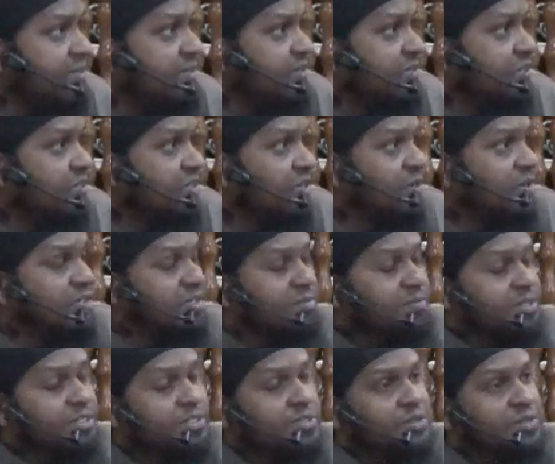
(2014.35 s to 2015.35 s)
So they're going to
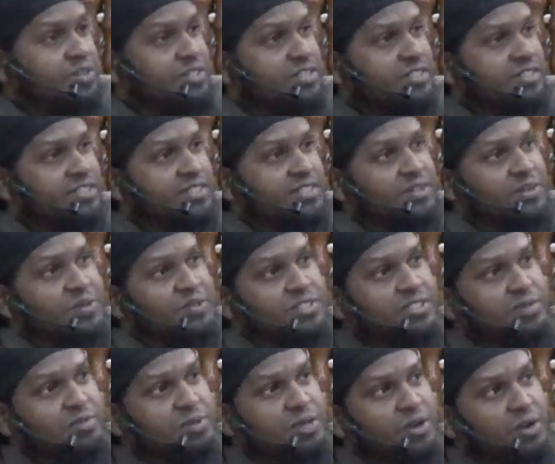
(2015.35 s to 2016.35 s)
be thirsty, they're going
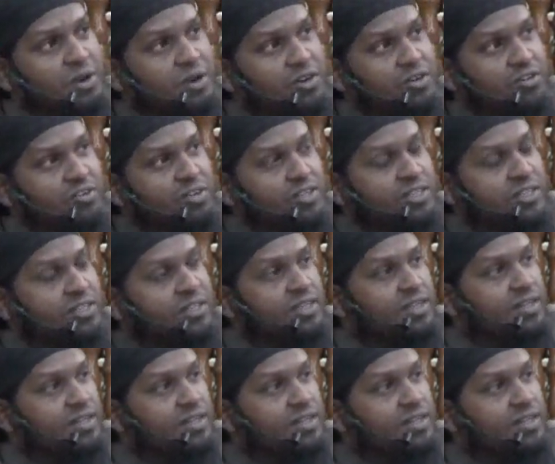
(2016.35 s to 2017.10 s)
to be hungry.